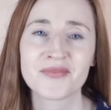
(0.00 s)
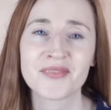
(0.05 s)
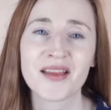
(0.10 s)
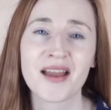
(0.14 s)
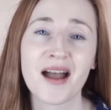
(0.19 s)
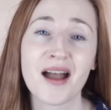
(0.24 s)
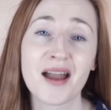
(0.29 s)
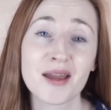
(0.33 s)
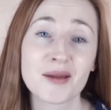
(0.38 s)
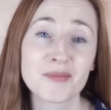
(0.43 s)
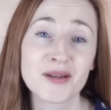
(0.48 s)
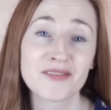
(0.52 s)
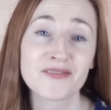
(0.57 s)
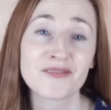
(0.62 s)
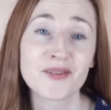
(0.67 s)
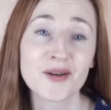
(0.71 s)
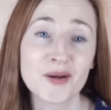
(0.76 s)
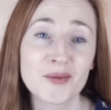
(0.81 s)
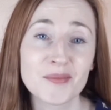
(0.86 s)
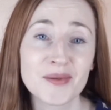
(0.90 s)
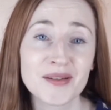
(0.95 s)
I am a
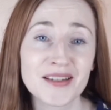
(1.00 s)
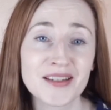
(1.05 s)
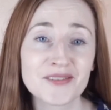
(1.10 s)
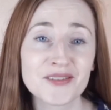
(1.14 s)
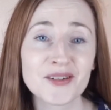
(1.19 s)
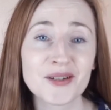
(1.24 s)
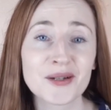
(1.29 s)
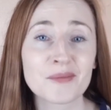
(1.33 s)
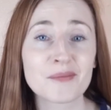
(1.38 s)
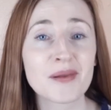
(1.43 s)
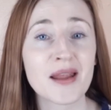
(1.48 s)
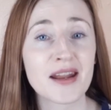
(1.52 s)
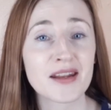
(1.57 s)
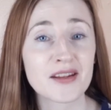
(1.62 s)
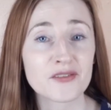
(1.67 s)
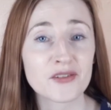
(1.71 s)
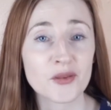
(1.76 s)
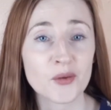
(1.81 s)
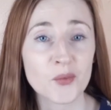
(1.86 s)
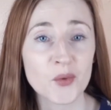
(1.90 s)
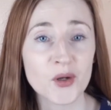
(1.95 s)
firm believer in planning
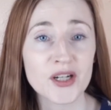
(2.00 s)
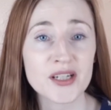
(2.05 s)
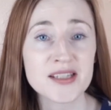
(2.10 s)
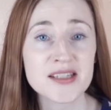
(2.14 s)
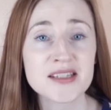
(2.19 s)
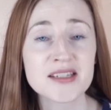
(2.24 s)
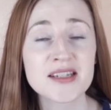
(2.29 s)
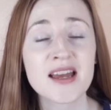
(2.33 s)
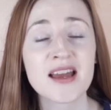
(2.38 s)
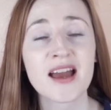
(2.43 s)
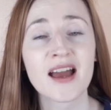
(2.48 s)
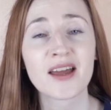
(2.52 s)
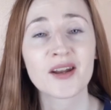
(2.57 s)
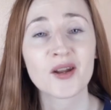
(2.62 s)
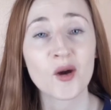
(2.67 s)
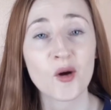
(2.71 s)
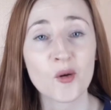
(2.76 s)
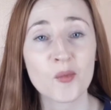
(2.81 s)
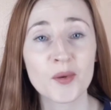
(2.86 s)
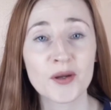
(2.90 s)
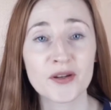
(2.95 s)
for the worst and
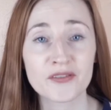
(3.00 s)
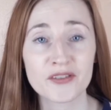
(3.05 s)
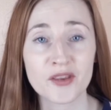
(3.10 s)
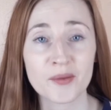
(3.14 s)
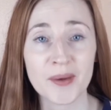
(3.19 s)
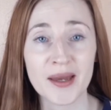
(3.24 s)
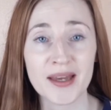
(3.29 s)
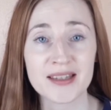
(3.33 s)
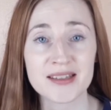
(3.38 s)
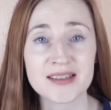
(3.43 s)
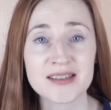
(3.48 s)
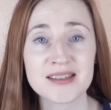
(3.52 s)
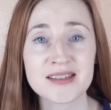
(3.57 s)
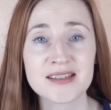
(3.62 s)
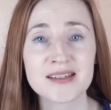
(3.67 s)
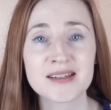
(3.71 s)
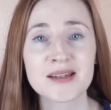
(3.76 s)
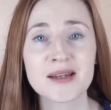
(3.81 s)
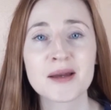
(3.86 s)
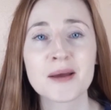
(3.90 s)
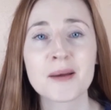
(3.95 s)
hoping for the best.
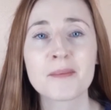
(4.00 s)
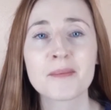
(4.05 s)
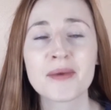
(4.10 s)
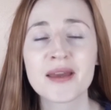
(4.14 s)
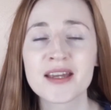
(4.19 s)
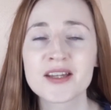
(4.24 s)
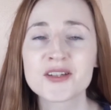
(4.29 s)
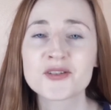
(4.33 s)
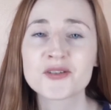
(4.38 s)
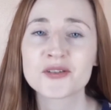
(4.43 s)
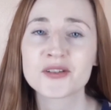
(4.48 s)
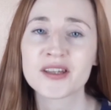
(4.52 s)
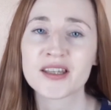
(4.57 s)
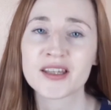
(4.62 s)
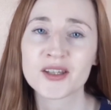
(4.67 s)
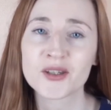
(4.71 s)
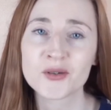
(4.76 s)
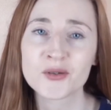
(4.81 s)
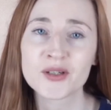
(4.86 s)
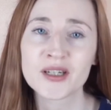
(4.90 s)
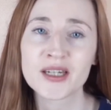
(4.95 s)
Make sure that
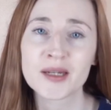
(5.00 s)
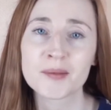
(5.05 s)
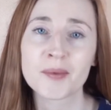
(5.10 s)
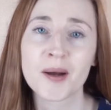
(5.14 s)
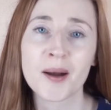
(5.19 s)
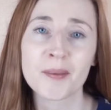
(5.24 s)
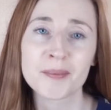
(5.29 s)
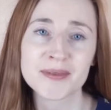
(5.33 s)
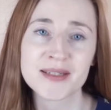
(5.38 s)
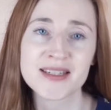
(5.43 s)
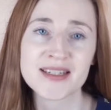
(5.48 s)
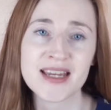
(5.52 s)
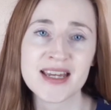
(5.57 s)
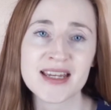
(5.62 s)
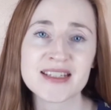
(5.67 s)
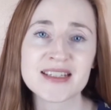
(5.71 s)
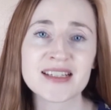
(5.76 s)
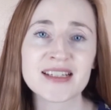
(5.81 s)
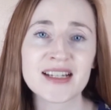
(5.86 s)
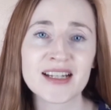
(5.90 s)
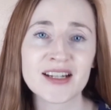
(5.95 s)
you keep up-to-date,
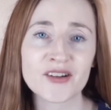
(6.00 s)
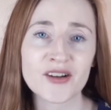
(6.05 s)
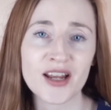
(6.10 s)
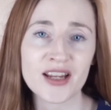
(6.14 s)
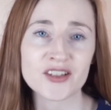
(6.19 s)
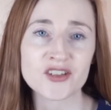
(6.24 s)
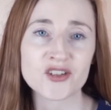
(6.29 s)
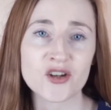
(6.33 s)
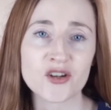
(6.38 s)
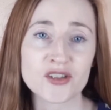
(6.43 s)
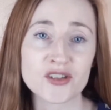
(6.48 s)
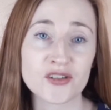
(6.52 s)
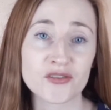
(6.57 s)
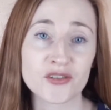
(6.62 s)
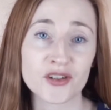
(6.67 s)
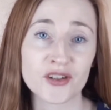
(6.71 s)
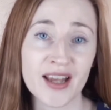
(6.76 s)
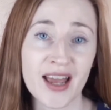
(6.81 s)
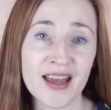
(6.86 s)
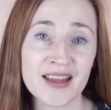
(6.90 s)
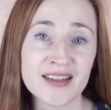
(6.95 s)
clear headshots of your
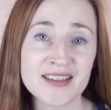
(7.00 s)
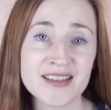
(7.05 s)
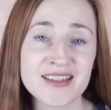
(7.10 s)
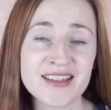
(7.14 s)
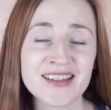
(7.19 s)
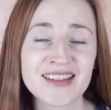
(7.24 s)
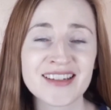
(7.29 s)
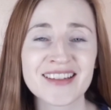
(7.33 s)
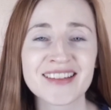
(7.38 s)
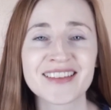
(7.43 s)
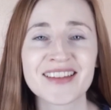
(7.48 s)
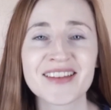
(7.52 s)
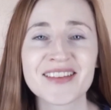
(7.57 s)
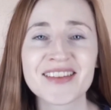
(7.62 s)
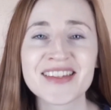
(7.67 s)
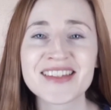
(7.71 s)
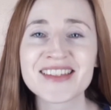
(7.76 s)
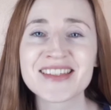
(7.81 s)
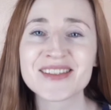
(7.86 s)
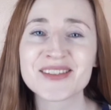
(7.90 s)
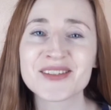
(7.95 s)
cat. Now,
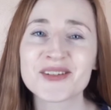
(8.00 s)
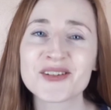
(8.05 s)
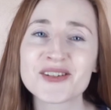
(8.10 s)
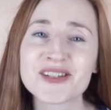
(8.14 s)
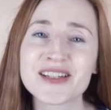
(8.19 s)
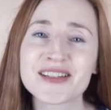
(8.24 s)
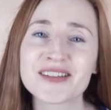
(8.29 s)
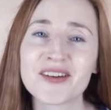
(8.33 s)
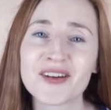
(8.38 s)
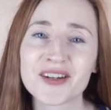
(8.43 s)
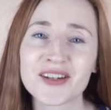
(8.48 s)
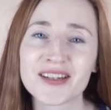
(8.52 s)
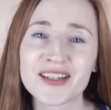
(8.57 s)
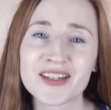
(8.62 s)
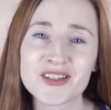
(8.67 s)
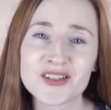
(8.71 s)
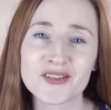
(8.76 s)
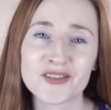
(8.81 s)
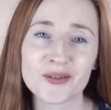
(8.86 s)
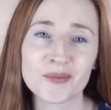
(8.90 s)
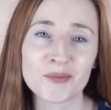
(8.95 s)
this is usually not an
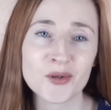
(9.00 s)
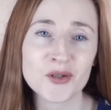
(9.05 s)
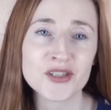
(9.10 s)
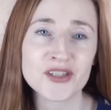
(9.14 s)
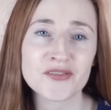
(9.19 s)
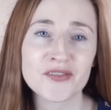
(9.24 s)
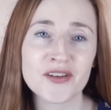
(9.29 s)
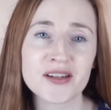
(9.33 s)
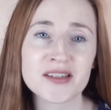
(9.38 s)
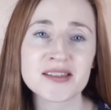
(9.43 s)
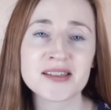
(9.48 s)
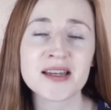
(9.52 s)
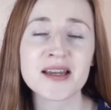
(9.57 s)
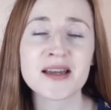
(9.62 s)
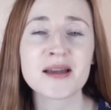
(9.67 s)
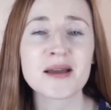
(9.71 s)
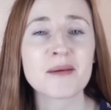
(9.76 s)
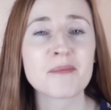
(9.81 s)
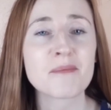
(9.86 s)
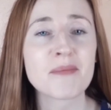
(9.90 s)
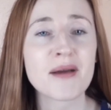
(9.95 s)
issue for most of us.
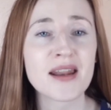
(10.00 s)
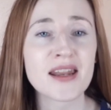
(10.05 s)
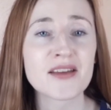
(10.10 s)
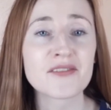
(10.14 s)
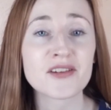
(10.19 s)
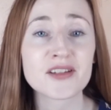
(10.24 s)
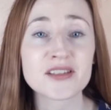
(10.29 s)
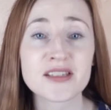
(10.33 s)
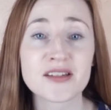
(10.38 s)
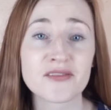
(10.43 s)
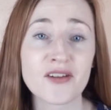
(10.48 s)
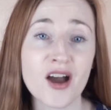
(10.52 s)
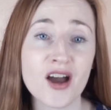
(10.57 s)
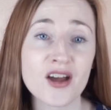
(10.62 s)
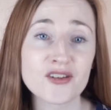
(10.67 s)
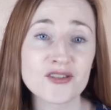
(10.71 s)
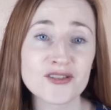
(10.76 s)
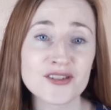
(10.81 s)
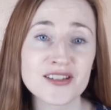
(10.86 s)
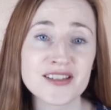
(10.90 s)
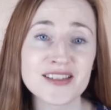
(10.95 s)
Many of us have
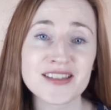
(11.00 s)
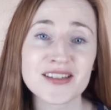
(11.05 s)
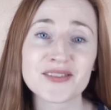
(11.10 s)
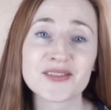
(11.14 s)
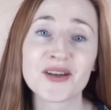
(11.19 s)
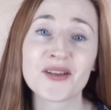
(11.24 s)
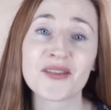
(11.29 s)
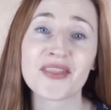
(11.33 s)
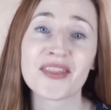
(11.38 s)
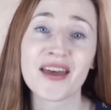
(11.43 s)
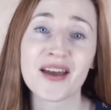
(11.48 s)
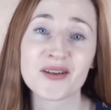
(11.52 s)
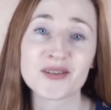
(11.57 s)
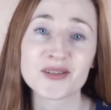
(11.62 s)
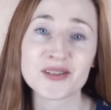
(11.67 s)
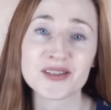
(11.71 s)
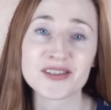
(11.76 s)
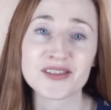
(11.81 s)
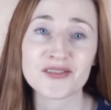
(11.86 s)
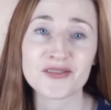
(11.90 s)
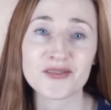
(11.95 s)
hundreds, if not
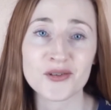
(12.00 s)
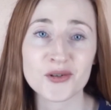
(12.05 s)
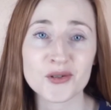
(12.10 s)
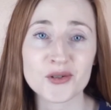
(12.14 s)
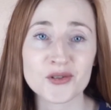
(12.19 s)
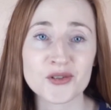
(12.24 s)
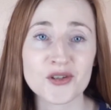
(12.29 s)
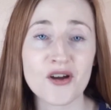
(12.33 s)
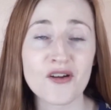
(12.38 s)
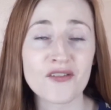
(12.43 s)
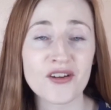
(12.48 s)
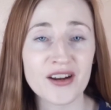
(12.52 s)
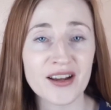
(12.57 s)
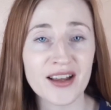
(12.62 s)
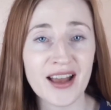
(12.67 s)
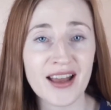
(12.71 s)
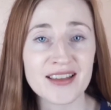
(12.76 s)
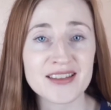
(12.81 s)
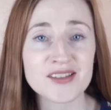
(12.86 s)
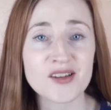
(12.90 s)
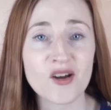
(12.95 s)
thousands, of photos of our
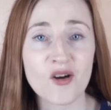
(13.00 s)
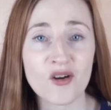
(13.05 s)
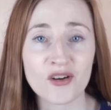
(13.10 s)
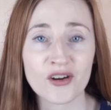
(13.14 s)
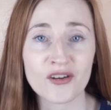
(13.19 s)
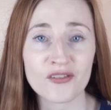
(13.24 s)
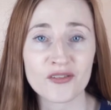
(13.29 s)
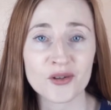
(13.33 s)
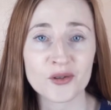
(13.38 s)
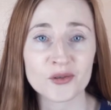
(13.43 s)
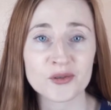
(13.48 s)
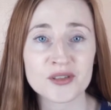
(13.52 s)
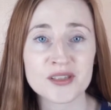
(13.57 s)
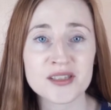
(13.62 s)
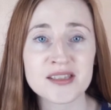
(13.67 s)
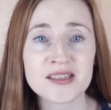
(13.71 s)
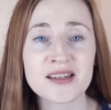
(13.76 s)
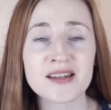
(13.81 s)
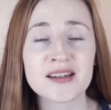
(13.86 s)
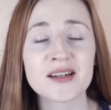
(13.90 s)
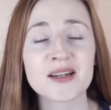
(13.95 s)
cats on our
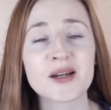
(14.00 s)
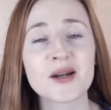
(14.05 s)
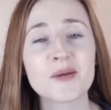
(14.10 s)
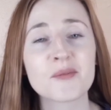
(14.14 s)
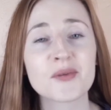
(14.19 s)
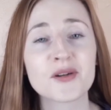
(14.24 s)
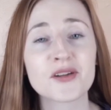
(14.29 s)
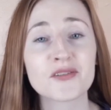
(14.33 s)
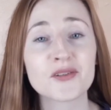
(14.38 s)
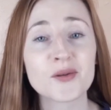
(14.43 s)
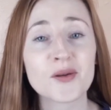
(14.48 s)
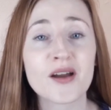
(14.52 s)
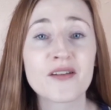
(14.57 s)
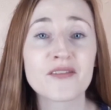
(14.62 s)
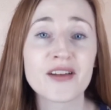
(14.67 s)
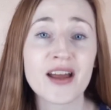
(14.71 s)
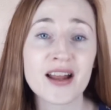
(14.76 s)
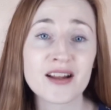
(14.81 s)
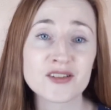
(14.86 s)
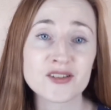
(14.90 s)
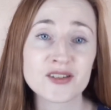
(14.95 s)
phones. But if you have
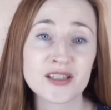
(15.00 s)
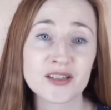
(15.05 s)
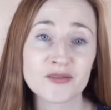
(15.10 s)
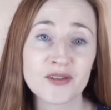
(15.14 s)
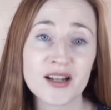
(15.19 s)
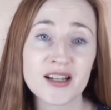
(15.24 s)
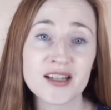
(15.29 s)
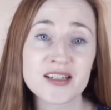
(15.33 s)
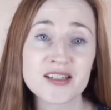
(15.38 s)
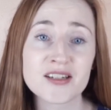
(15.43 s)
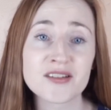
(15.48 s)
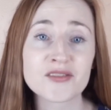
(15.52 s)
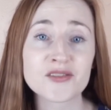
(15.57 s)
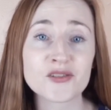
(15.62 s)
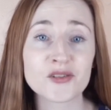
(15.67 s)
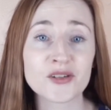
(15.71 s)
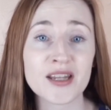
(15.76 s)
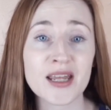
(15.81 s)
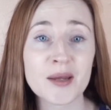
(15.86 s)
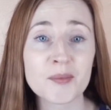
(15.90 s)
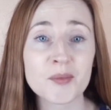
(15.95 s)
elderly relatives or
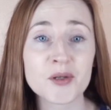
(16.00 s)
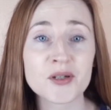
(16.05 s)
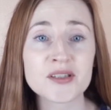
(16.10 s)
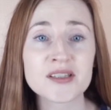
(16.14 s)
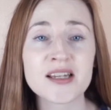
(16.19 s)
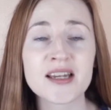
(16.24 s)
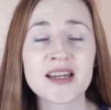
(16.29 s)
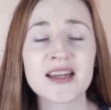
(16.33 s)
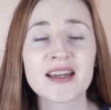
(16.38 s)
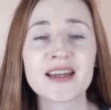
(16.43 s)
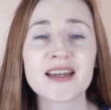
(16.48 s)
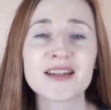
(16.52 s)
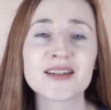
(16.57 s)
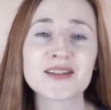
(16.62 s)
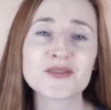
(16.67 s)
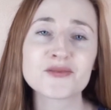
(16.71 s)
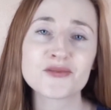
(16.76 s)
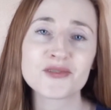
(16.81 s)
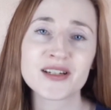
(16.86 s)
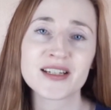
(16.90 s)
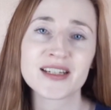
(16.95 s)
neighbours, it
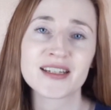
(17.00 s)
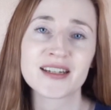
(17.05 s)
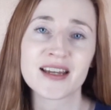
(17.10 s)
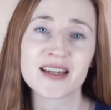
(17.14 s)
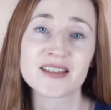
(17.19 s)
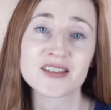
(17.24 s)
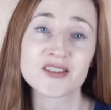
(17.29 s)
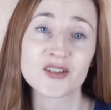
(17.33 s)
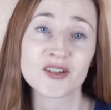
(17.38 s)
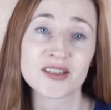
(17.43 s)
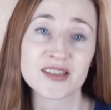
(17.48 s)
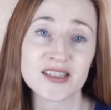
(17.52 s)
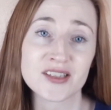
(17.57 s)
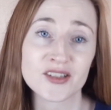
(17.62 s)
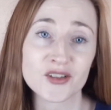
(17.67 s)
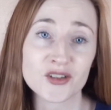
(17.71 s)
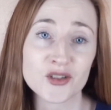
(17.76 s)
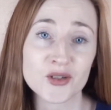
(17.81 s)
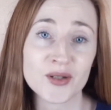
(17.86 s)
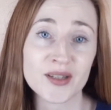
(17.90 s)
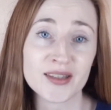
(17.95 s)
is really nice to consider
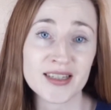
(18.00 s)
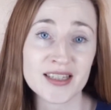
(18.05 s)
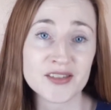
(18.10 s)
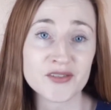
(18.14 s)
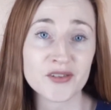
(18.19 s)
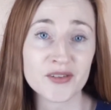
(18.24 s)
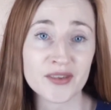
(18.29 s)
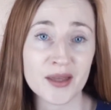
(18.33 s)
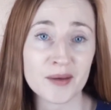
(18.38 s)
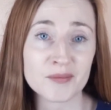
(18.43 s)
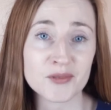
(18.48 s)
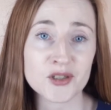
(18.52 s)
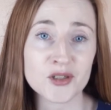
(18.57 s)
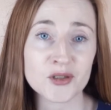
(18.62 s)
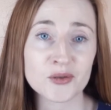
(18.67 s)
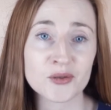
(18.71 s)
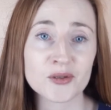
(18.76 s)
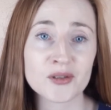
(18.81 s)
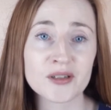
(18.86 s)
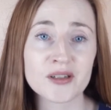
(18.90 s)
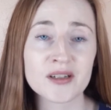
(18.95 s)
doing this for them too.